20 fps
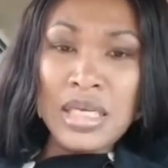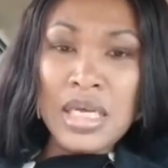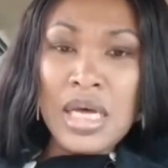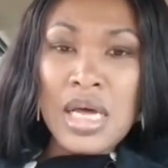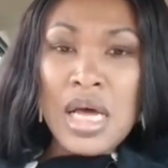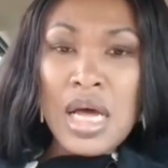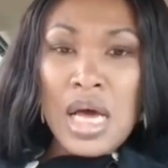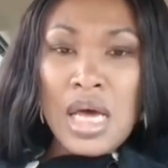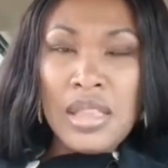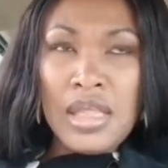
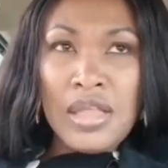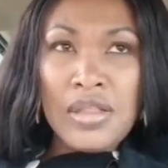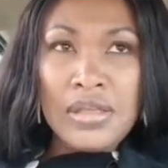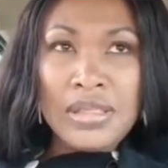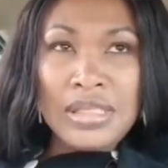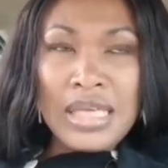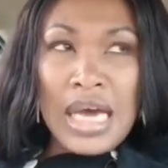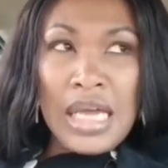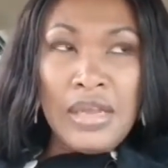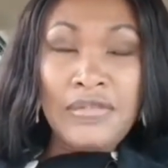Another
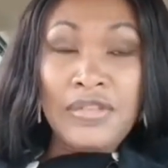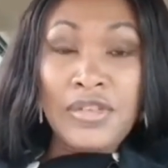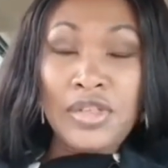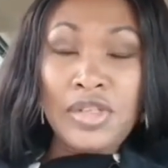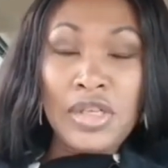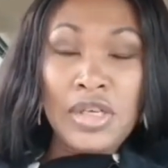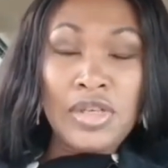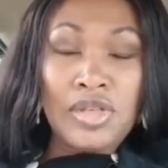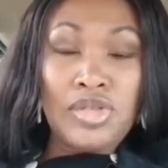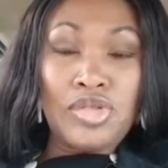sign is just
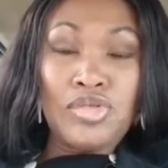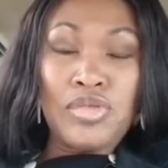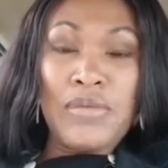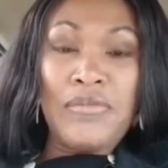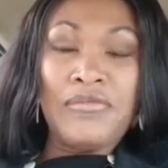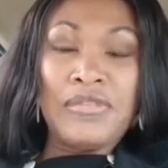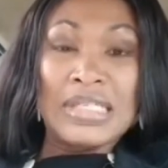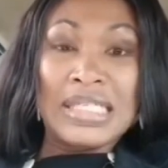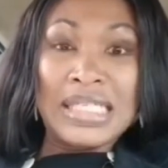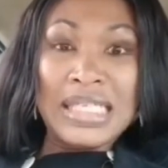extreme
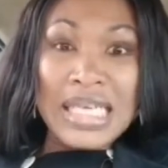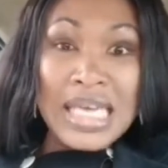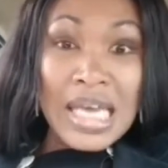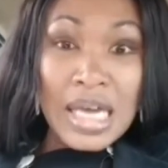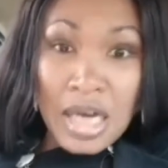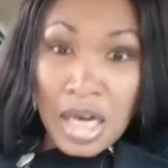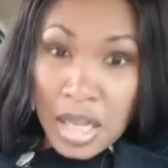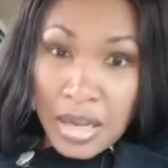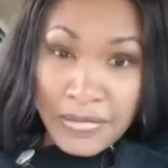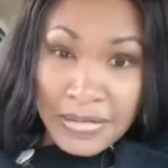fatigue
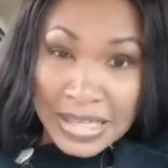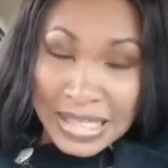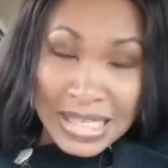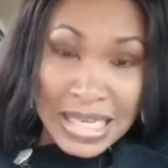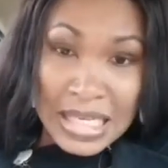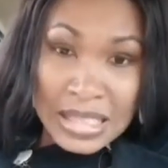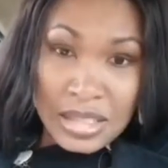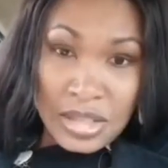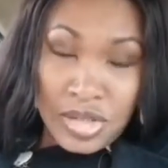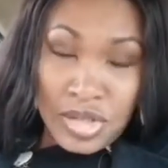all of a
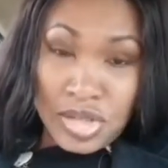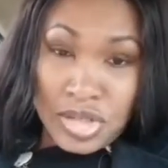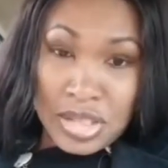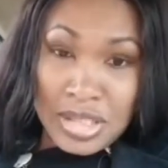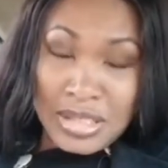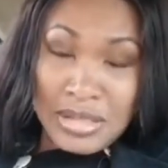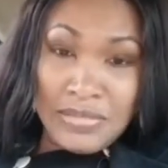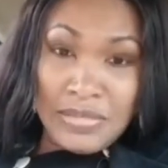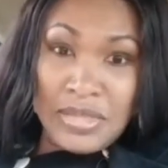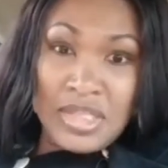sudden. You're just
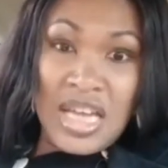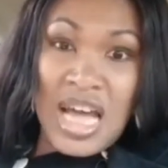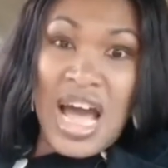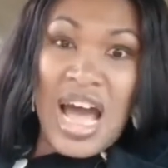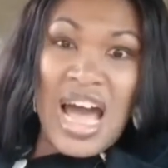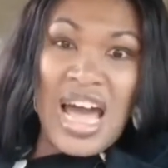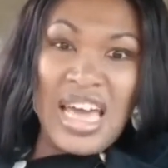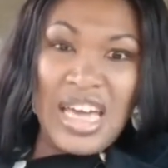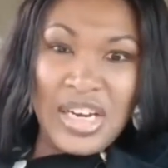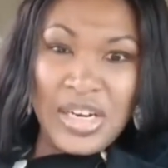
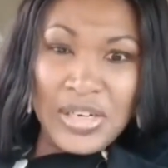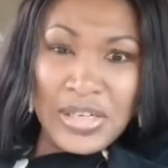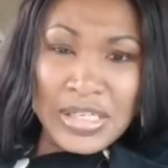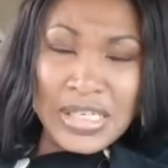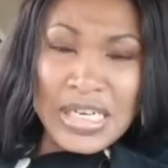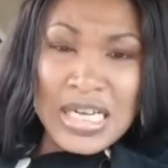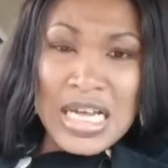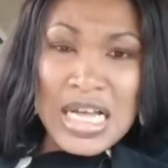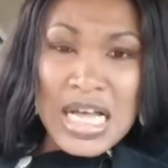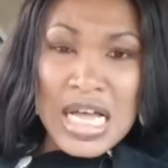tired.
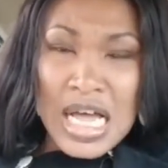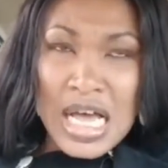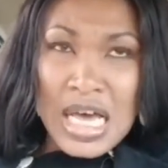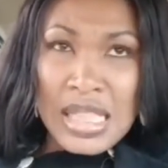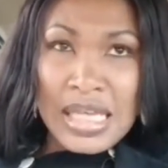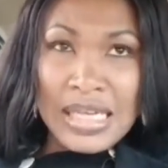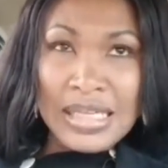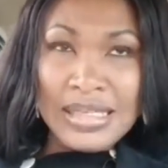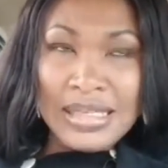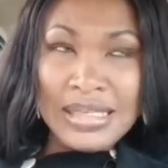And uh,
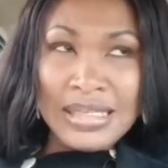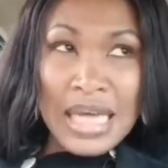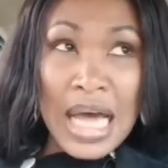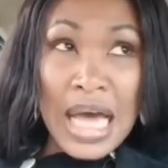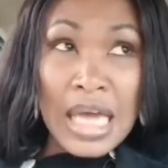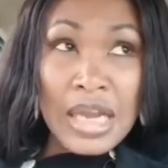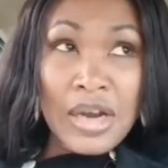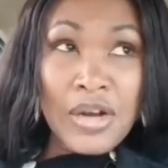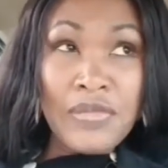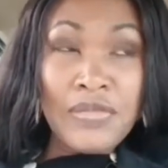that's a
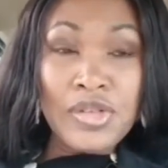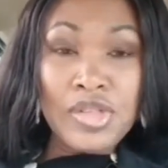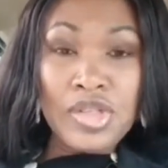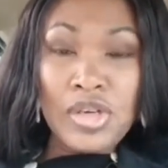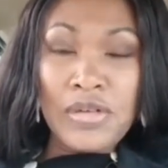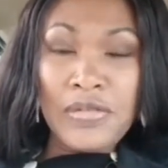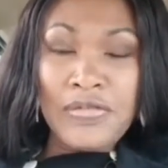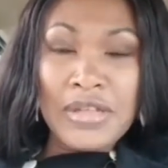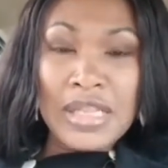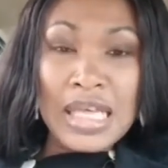sign. Or if you start
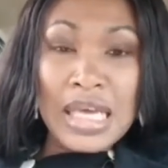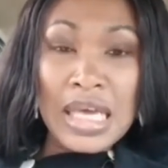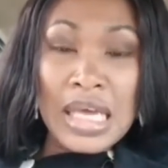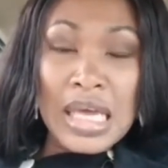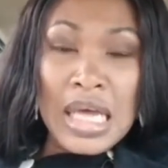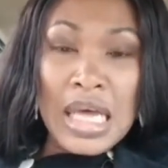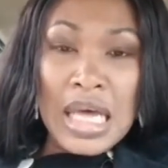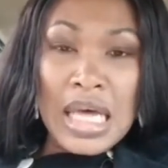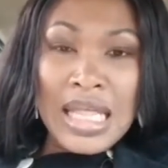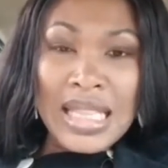feeling
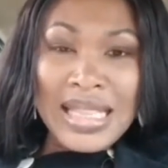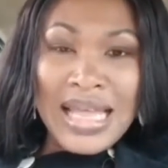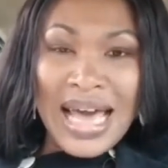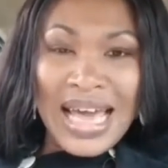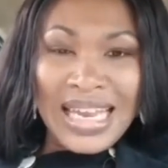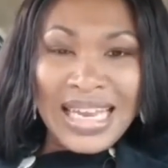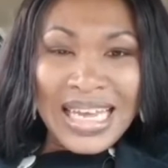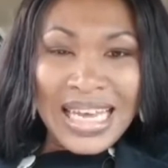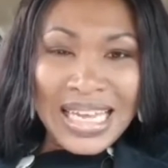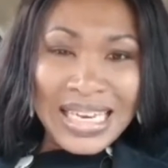
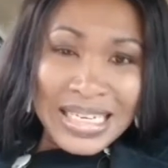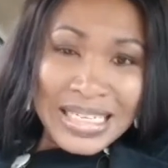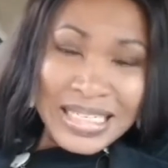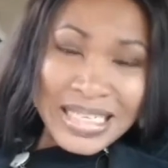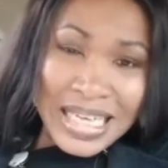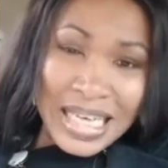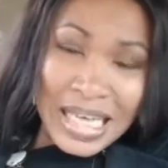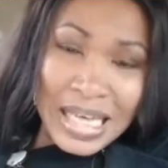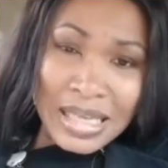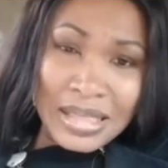
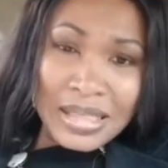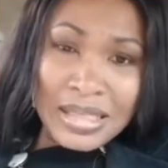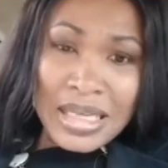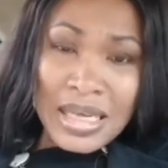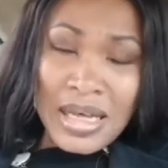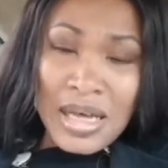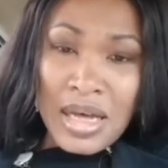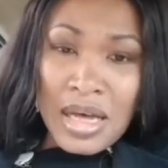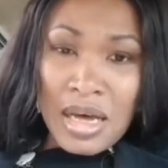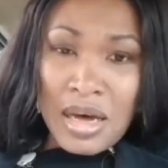lightheadedness
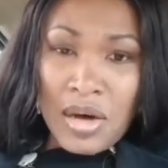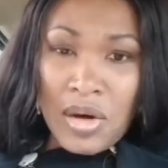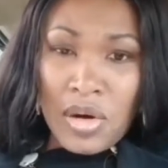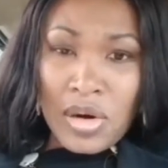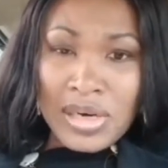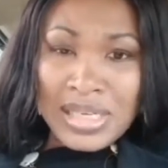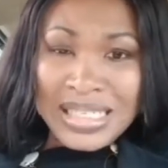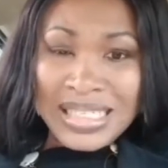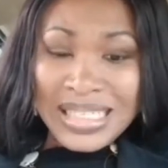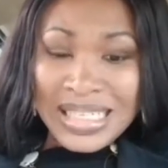or, or
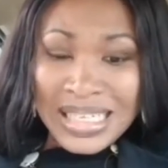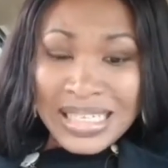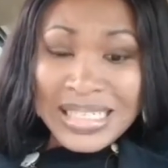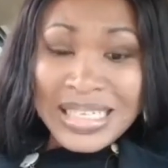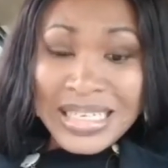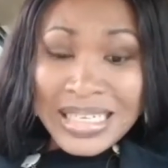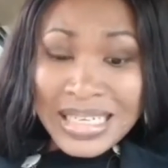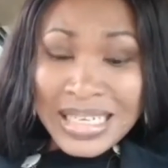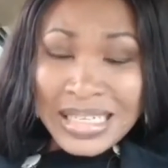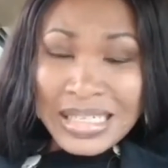
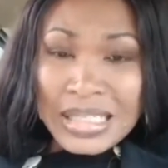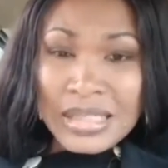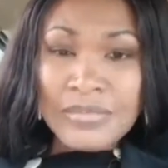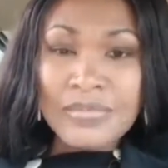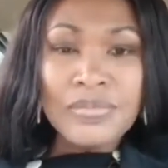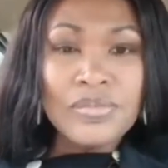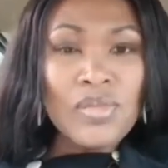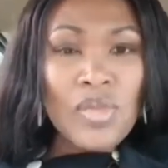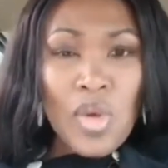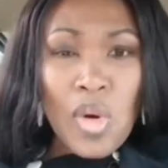dizziness,
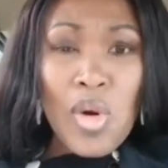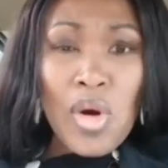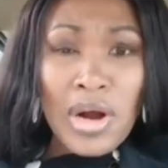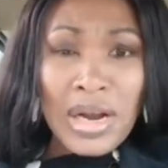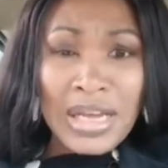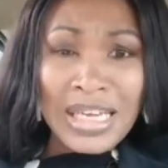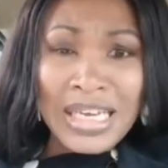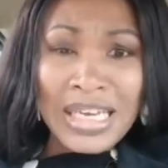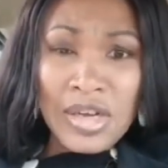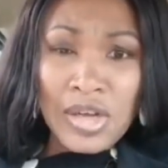or
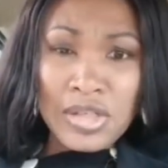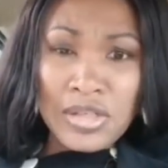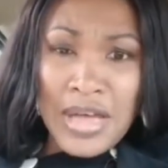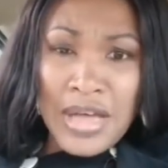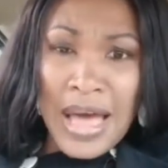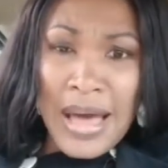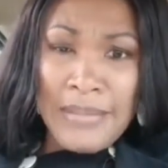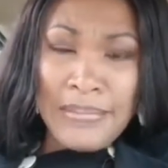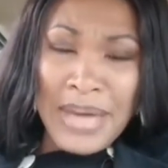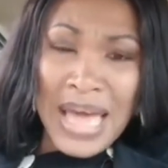you can also
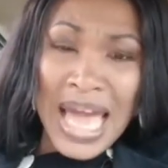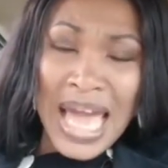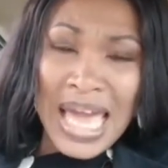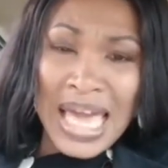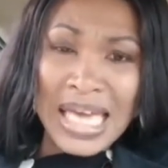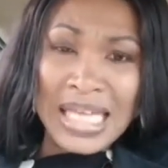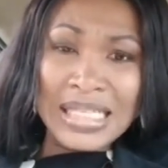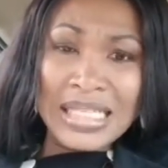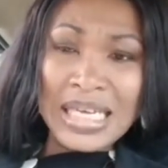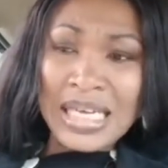have
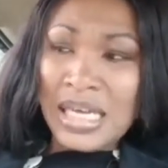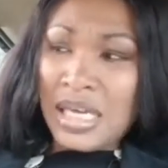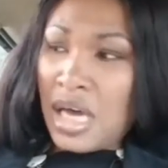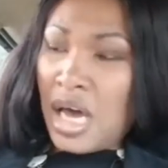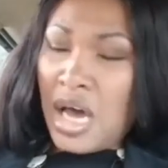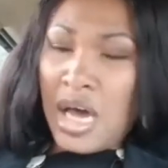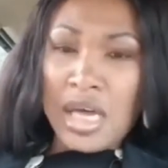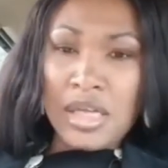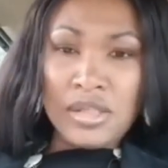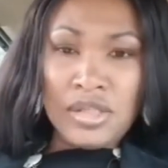pain
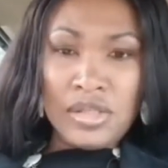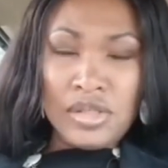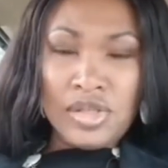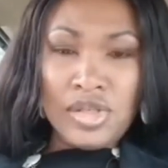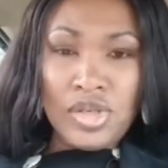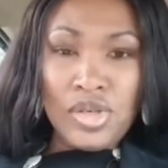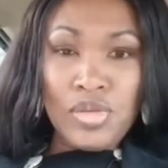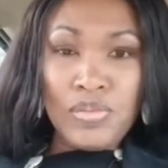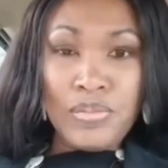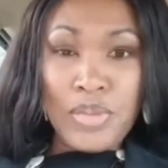uh,
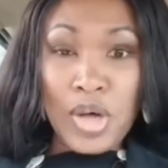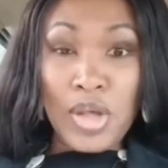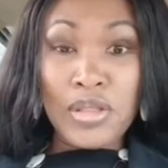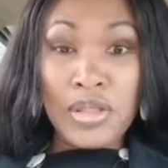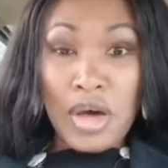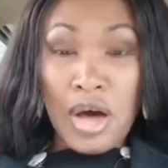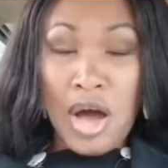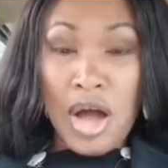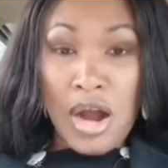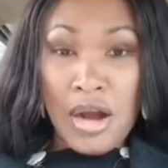to both
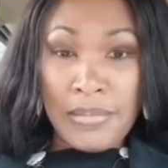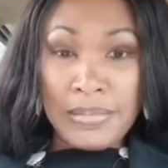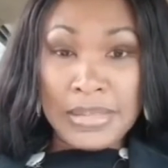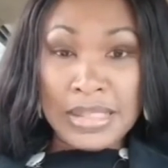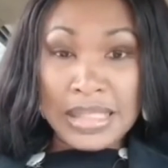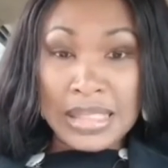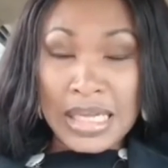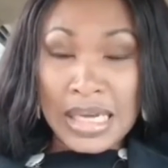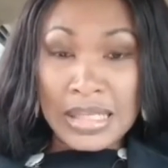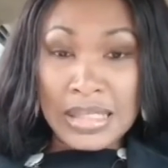arms.
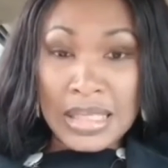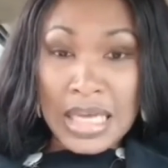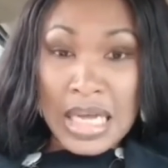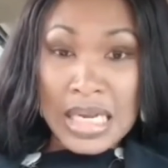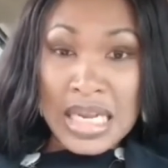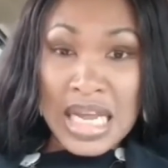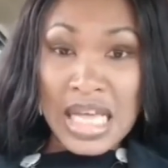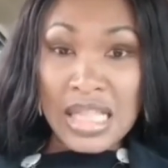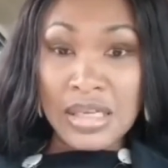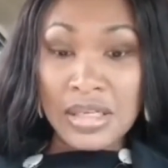That's
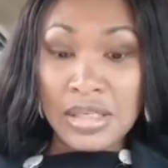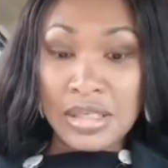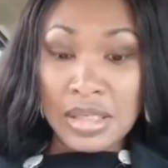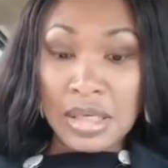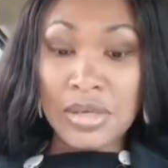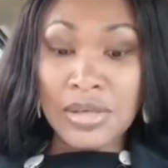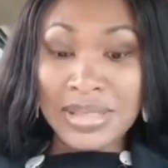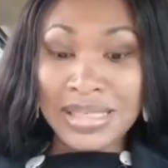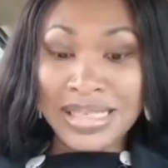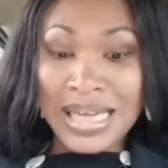another
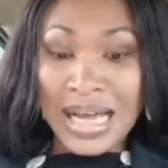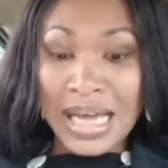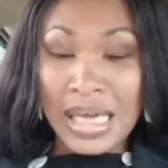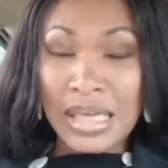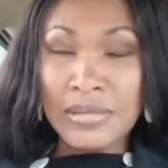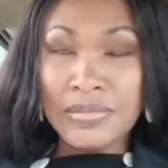subtle sign.